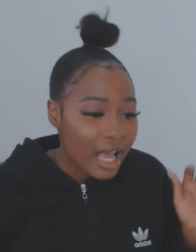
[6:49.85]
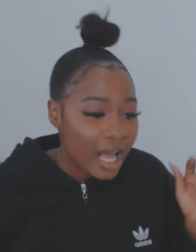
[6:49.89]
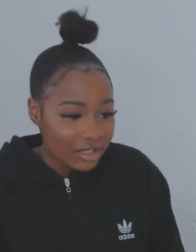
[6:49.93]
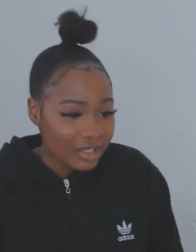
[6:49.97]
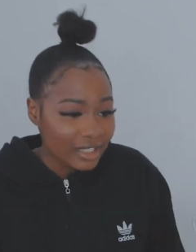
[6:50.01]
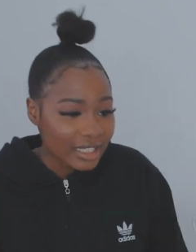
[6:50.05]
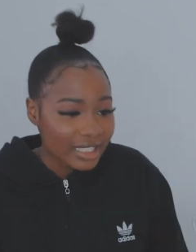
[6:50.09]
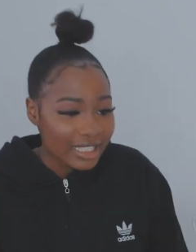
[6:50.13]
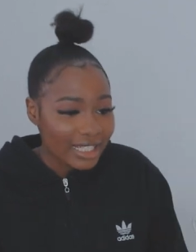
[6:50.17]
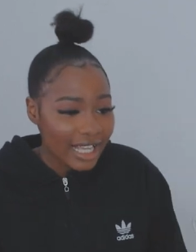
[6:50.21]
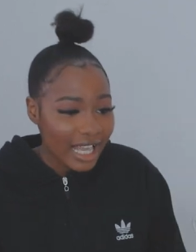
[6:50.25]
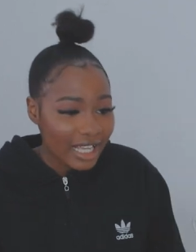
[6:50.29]

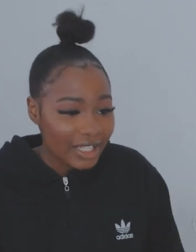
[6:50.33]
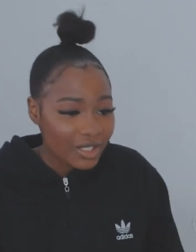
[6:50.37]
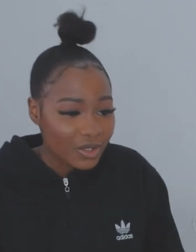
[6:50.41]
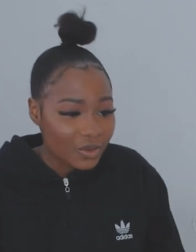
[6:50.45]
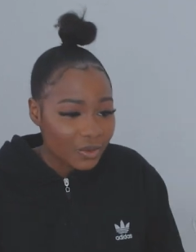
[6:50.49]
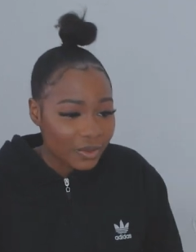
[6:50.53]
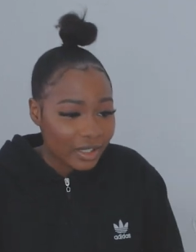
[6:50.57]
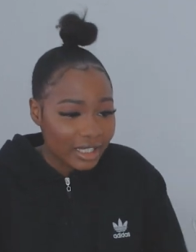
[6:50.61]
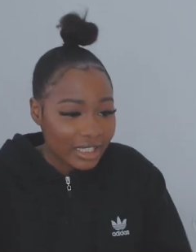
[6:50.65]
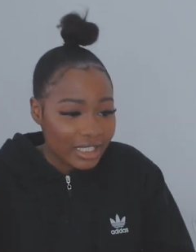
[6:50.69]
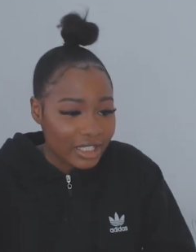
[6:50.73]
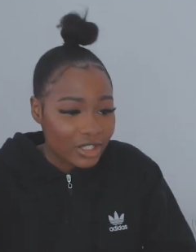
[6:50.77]
So the
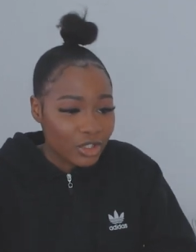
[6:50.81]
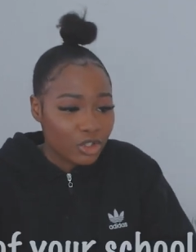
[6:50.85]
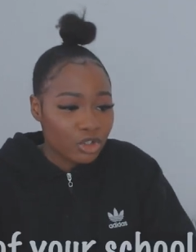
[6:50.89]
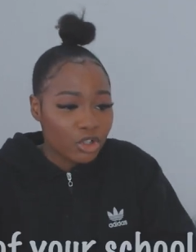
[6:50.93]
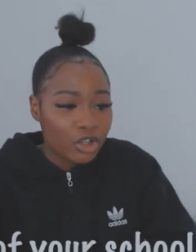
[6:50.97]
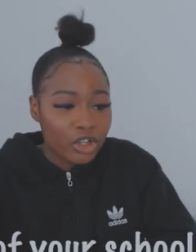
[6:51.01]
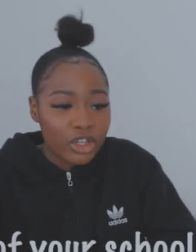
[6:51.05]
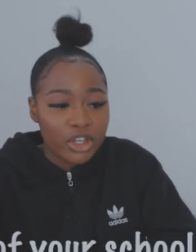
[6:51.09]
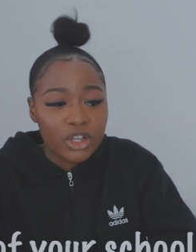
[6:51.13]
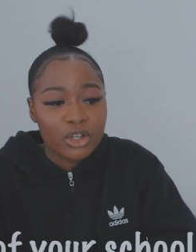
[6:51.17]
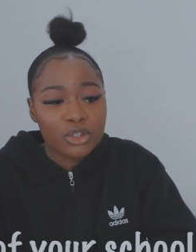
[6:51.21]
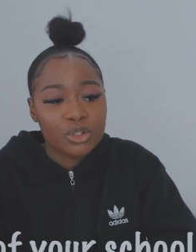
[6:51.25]
next one is,
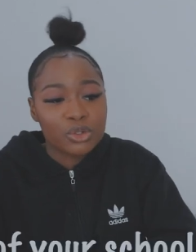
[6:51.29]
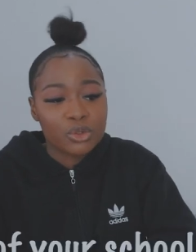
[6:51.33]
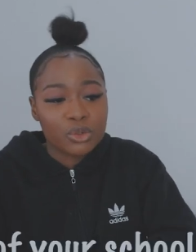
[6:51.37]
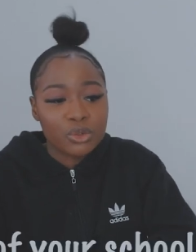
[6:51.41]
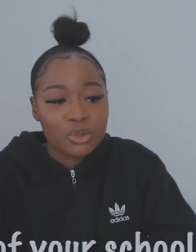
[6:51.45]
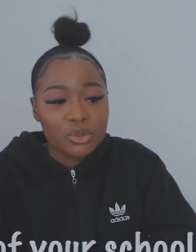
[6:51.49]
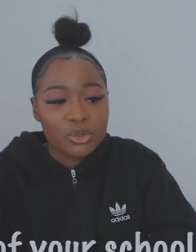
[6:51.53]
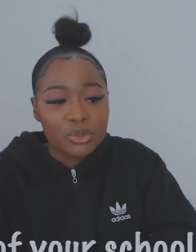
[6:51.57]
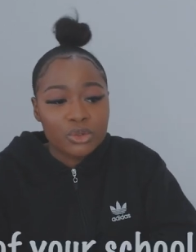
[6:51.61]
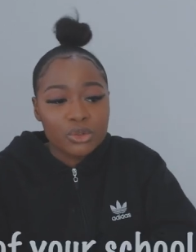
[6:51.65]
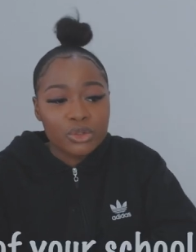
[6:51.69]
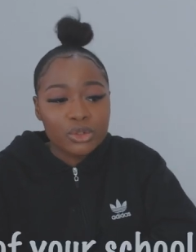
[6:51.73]
know your
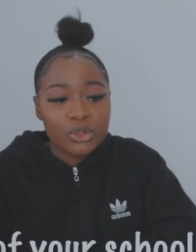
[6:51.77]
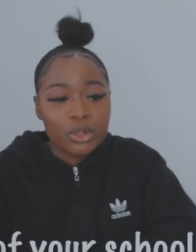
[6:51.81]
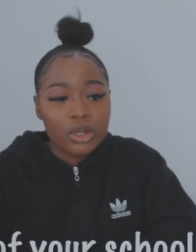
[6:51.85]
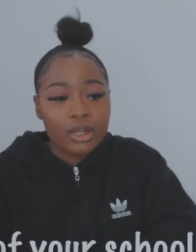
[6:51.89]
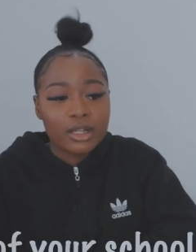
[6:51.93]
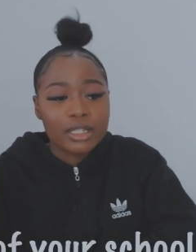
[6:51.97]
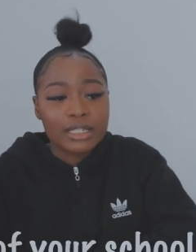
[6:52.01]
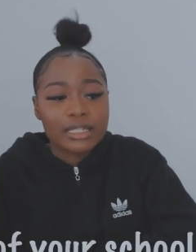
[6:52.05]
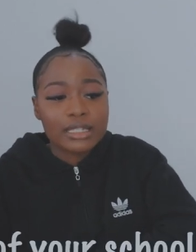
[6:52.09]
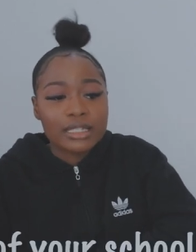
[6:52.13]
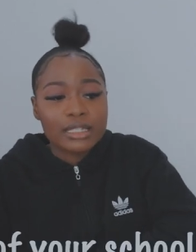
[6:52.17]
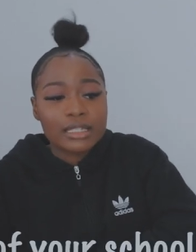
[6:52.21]
school
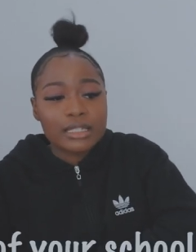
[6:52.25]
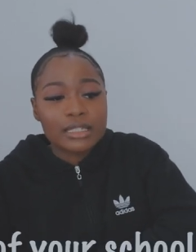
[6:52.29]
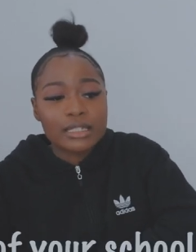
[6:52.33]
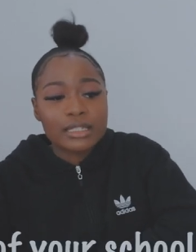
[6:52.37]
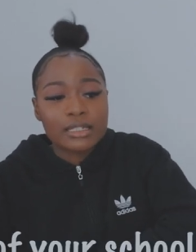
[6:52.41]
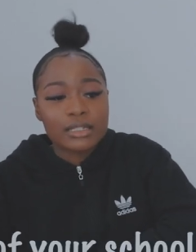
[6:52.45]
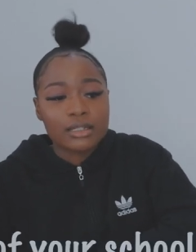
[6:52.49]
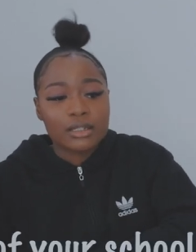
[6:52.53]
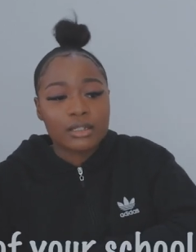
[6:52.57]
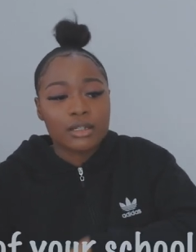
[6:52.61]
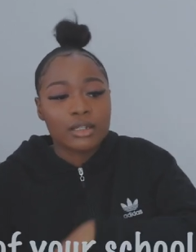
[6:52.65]
courses,